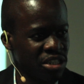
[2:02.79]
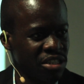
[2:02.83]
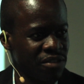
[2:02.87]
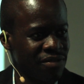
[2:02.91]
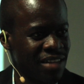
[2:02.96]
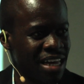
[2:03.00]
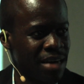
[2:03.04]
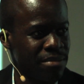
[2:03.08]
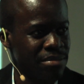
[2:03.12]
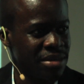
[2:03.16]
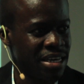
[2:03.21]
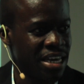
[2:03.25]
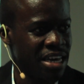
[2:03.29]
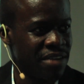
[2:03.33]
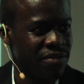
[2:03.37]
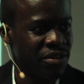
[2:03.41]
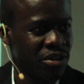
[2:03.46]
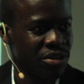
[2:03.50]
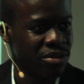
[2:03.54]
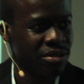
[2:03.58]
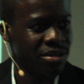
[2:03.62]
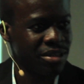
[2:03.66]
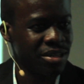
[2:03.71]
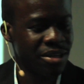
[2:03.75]
of that
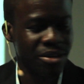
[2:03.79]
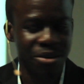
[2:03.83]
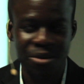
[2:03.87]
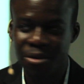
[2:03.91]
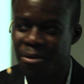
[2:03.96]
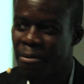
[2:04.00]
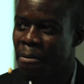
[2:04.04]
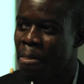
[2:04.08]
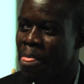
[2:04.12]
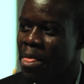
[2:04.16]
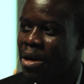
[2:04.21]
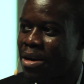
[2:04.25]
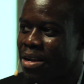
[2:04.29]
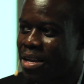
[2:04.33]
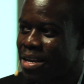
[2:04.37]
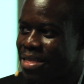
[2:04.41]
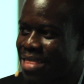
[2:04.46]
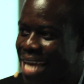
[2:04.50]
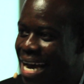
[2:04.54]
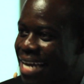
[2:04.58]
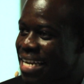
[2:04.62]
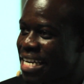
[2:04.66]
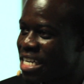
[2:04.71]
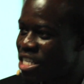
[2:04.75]
behavior.
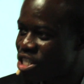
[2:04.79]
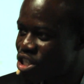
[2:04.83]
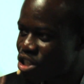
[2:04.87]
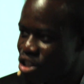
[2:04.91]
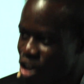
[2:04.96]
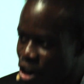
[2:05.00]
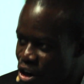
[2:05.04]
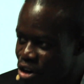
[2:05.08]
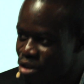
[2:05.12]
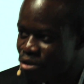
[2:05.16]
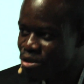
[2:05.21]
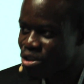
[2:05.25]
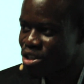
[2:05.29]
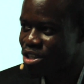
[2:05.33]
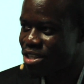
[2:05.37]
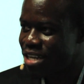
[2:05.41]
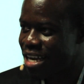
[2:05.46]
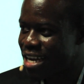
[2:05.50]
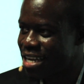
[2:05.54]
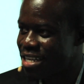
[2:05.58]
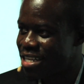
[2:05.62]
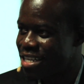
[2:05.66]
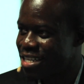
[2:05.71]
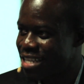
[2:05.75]
That internal
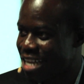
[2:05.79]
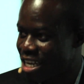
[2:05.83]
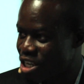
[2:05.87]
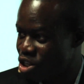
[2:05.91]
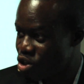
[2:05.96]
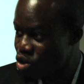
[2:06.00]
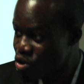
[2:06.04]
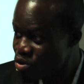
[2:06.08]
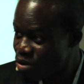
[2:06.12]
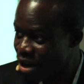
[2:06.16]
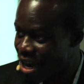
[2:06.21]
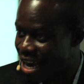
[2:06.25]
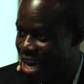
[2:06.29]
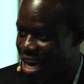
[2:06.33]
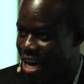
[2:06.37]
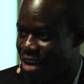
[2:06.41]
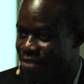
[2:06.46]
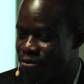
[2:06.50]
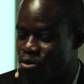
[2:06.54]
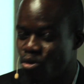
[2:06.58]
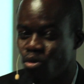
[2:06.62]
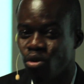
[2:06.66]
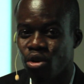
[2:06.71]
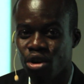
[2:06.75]
state that you
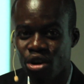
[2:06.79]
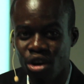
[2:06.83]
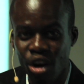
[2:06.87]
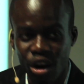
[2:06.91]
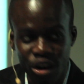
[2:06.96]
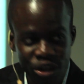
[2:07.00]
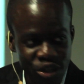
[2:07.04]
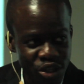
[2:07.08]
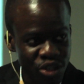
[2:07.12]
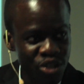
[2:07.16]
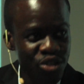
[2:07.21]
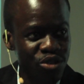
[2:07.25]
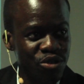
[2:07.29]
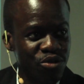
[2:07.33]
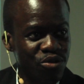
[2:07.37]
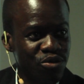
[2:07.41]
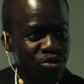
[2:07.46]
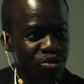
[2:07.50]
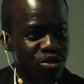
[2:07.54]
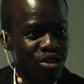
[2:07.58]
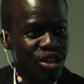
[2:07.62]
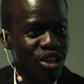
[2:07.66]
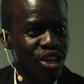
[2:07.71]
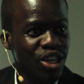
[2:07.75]
have will cause
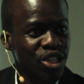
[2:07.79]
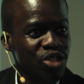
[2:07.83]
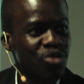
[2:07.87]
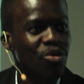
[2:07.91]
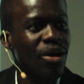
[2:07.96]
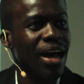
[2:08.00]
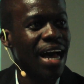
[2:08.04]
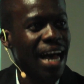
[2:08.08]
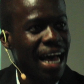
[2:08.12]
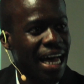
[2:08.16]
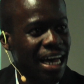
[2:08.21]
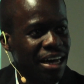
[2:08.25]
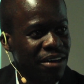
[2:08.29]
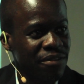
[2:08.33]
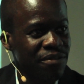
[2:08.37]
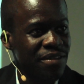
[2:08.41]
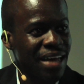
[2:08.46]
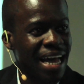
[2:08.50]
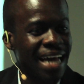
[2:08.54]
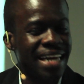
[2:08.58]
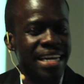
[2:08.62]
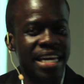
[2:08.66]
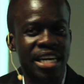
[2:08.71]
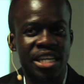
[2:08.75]
you to have
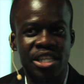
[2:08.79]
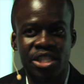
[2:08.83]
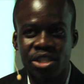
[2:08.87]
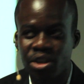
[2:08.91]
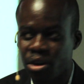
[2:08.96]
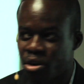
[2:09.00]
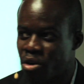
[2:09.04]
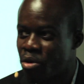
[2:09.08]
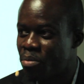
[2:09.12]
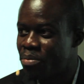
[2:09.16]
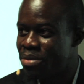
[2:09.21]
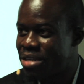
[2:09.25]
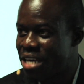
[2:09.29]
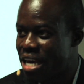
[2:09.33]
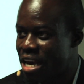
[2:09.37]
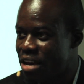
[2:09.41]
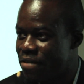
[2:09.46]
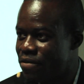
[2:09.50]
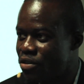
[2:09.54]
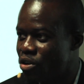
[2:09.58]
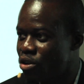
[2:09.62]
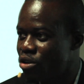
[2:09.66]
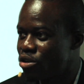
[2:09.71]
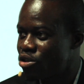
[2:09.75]
an external
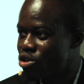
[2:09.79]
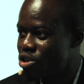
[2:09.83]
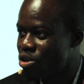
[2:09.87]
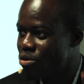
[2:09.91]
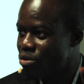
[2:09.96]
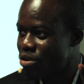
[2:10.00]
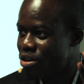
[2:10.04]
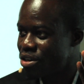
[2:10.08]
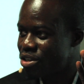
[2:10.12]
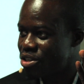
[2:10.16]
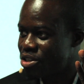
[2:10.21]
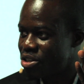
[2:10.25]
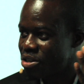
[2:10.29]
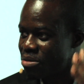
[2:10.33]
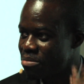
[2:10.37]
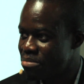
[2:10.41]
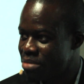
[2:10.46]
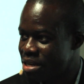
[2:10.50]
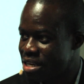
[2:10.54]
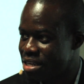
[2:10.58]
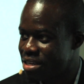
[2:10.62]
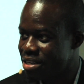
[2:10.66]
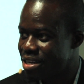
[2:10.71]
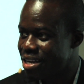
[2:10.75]
behavior towards
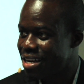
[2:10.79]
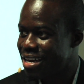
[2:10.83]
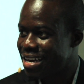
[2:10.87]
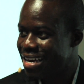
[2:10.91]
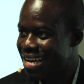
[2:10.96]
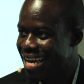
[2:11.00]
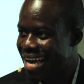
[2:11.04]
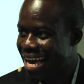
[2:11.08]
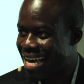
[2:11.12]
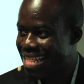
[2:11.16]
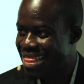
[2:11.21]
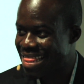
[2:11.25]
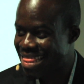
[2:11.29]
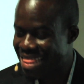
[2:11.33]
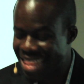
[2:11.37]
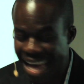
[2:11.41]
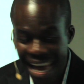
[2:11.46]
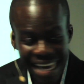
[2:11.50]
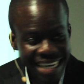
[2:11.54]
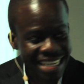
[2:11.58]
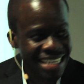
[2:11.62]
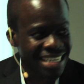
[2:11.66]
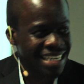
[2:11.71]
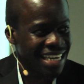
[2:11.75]
me. And
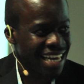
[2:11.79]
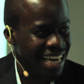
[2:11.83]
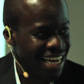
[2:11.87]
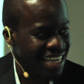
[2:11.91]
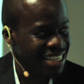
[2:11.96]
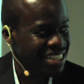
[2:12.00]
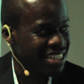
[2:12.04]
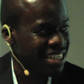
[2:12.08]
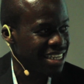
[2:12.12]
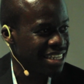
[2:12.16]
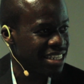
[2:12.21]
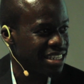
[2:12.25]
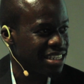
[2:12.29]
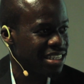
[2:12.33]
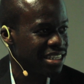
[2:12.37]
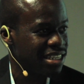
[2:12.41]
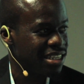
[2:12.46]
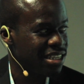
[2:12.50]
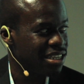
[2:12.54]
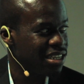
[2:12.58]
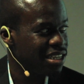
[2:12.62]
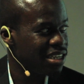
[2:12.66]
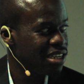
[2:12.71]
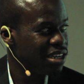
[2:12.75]
that, in essence,
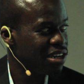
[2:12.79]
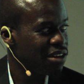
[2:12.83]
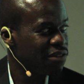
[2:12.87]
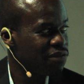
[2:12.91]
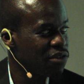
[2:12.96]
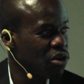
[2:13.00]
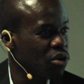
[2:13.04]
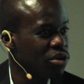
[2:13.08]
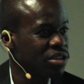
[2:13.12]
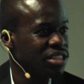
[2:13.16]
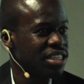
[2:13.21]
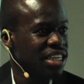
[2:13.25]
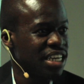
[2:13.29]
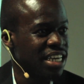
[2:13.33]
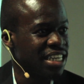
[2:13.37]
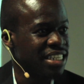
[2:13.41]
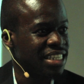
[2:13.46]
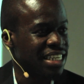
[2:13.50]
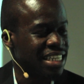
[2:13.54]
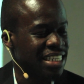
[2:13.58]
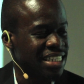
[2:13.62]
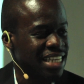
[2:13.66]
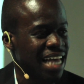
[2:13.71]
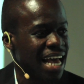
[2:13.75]
folks, is
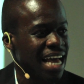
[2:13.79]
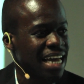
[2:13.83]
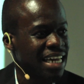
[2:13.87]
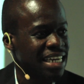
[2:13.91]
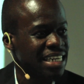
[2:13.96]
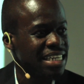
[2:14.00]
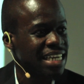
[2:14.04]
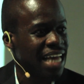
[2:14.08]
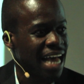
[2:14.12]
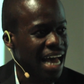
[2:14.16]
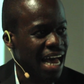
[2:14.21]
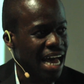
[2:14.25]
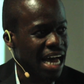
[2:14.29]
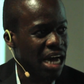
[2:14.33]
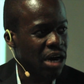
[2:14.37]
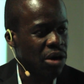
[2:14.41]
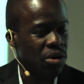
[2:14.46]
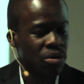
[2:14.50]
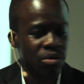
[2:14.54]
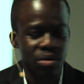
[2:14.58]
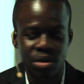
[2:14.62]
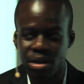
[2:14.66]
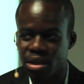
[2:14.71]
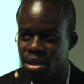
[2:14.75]
exactly
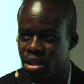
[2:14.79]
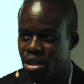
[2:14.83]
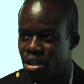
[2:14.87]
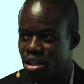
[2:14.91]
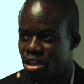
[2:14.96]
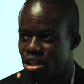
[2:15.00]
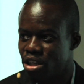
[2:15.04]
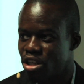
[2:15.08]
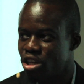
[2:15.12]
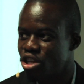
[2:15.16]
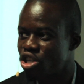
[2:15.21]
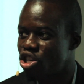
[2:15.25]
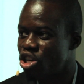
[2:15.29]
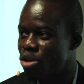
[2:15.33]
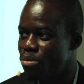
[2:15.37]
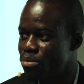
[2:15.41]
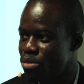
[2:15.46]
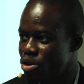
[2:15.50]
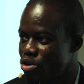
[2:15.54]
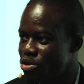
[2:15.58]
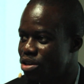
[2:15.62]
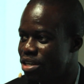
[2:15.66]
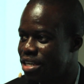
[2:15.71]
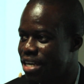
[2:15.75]
how
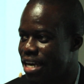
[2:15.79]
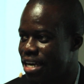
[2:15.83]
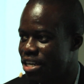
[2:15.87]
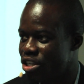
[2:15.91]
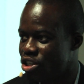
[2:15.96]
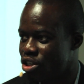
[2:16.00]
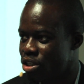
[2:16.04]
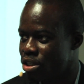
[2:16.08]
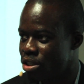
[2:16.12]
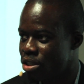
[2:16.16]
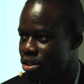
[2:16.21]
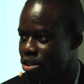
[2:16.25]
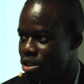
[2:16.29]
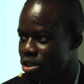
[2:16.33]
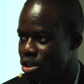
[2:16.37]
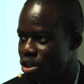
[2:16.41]
communication